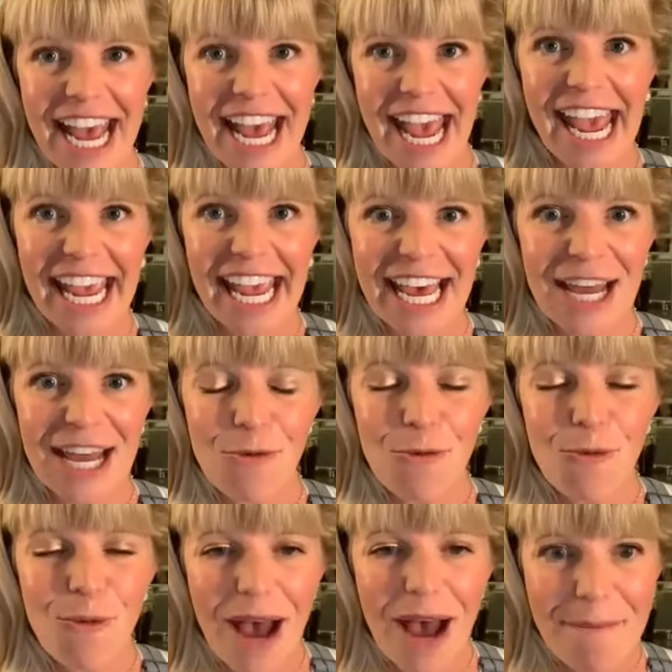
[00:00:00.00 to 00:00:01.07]
And
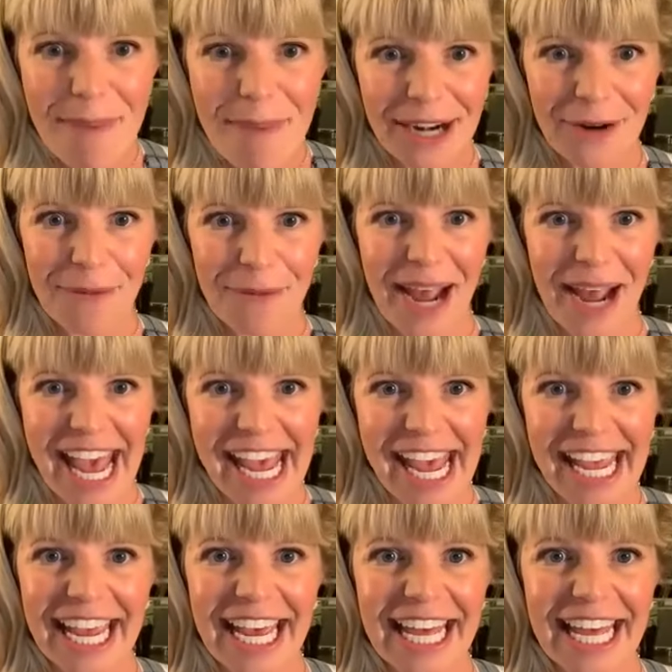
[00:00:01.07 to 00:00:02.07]
what better way